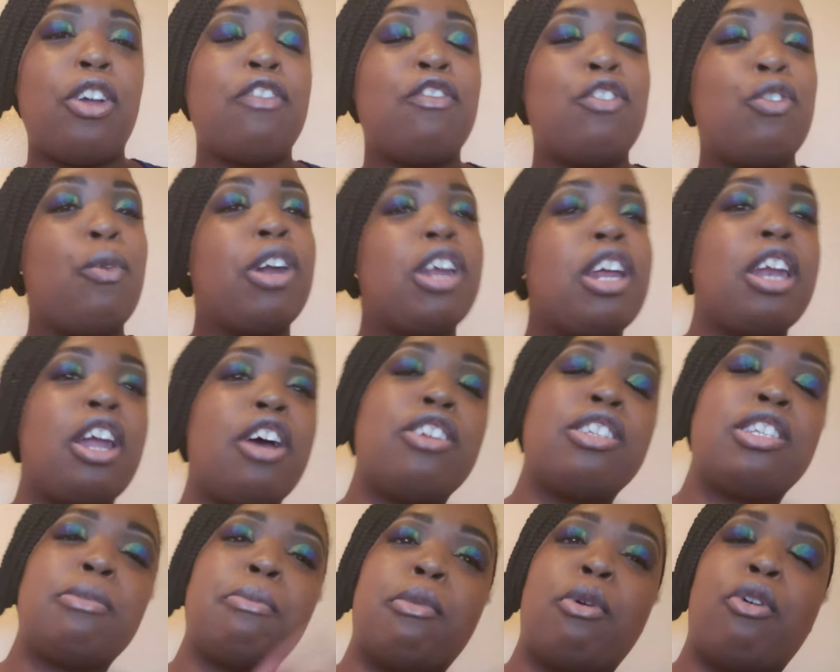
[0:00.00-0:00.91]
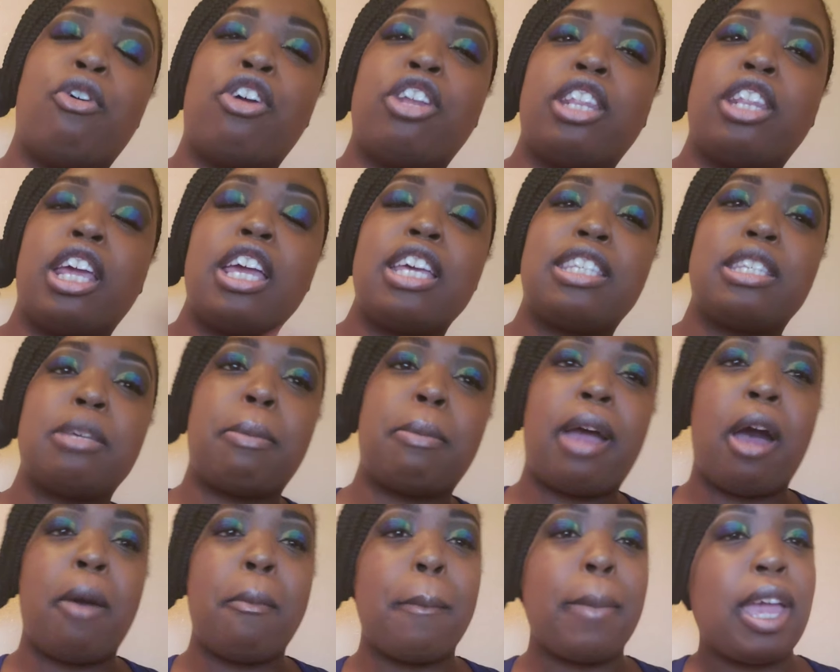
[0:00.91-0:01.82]
if you want to know some more things
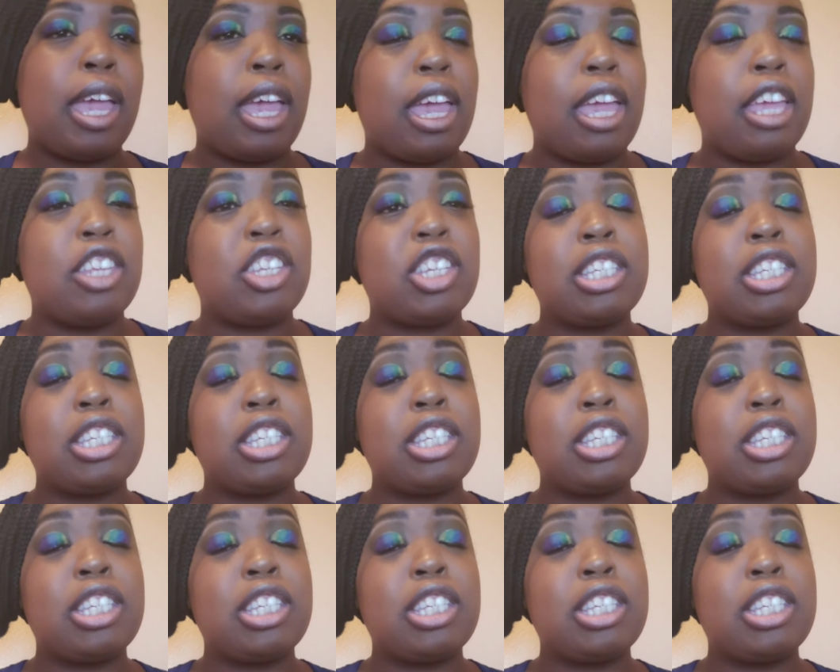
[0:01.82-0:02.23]
about me,